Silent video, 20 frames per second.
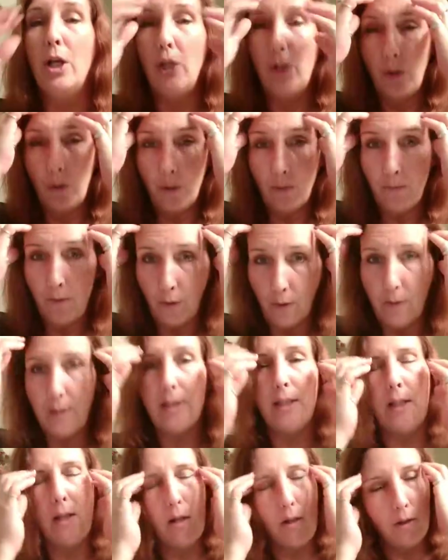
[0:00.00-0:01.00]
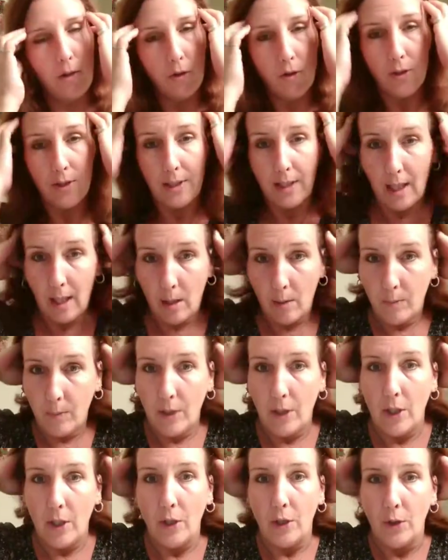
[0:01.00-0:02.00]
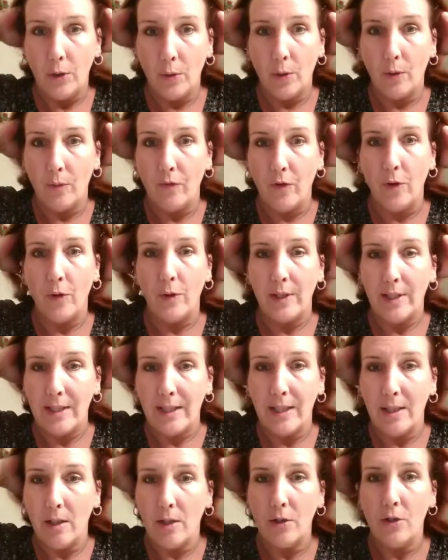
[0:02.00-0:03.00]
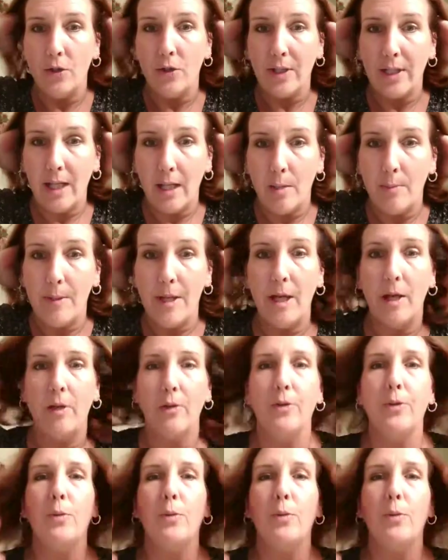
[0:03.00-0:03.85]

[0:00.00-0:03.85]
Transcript: You are focusing on your scalp. You are focusing on your scalp health.